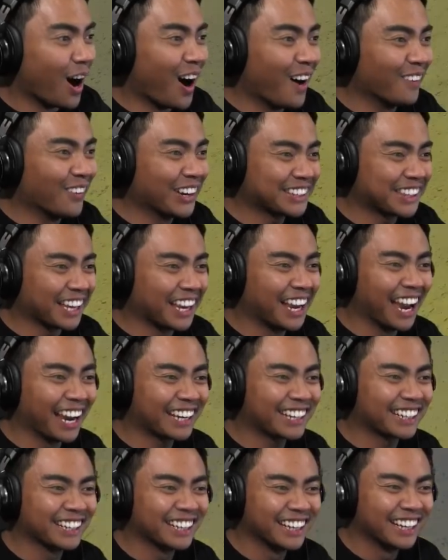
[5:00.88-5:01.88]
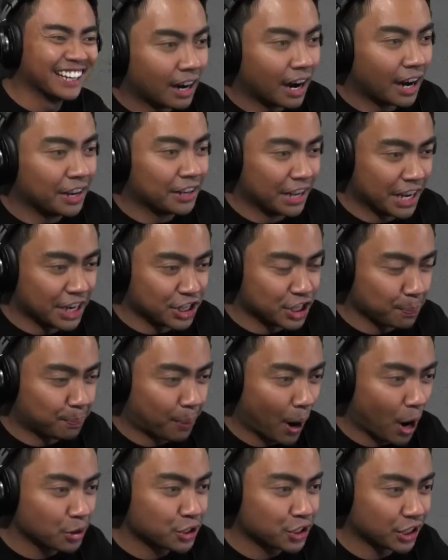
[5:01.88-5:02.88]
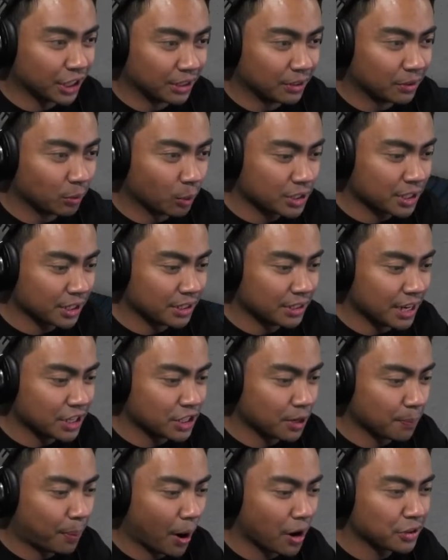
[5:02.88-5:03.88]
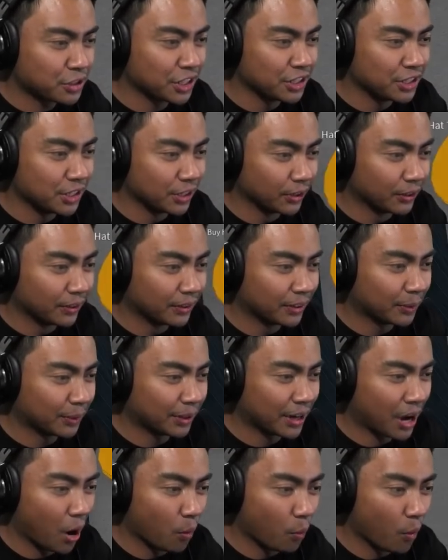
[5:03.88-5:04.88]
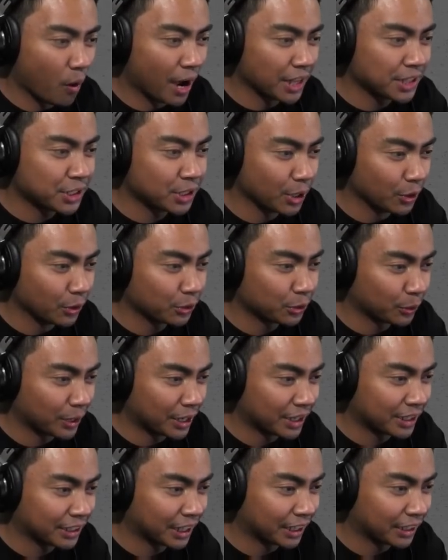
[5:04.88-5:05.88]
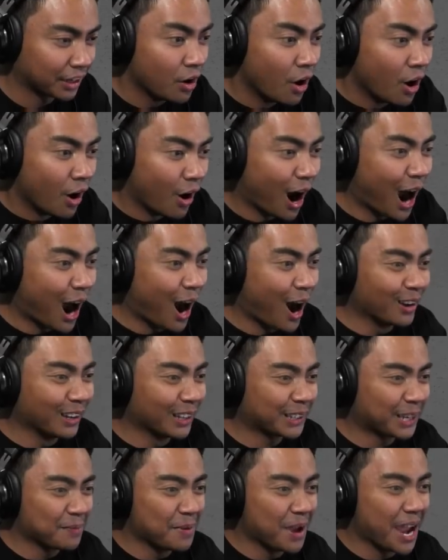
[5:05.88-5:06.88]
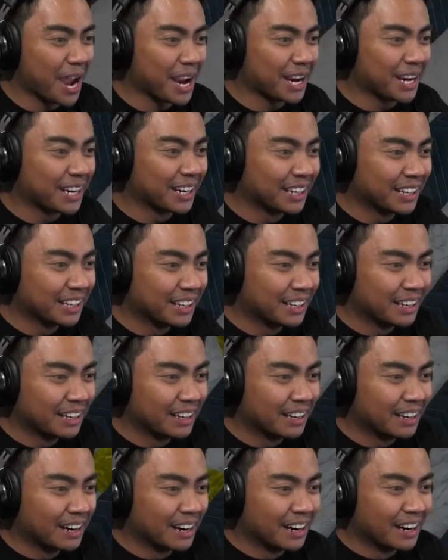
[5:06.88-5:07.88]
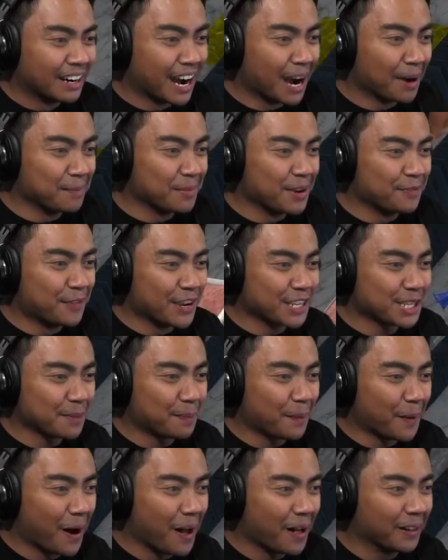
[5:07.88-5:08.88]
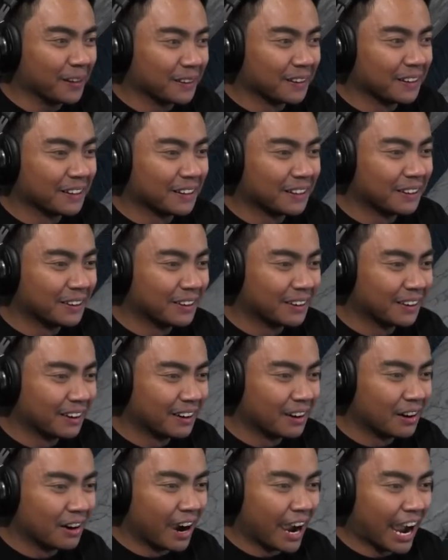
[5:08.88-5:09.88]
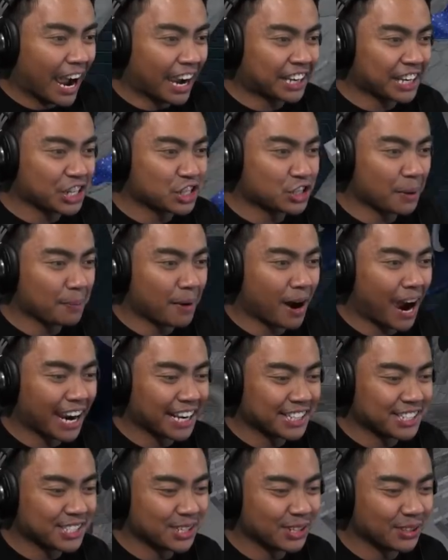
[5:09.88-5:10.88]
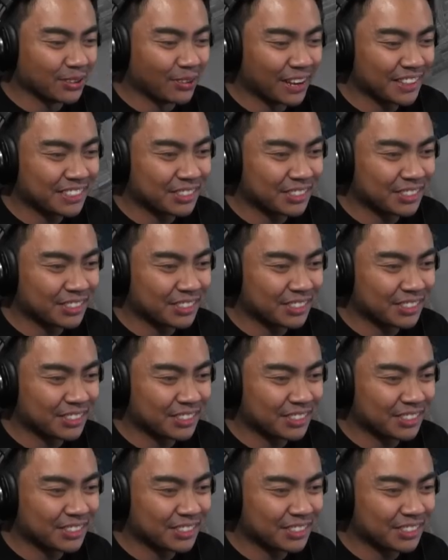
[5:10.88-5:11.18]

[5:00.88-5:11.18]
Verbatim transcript: Oh, what the heck? A ninja potion. What's a ninja potion do? Here we uh, go. Right One, here. two, three, click. Oh, oh, look at me! Oh my gosh! I'm invisible! I can jump high too.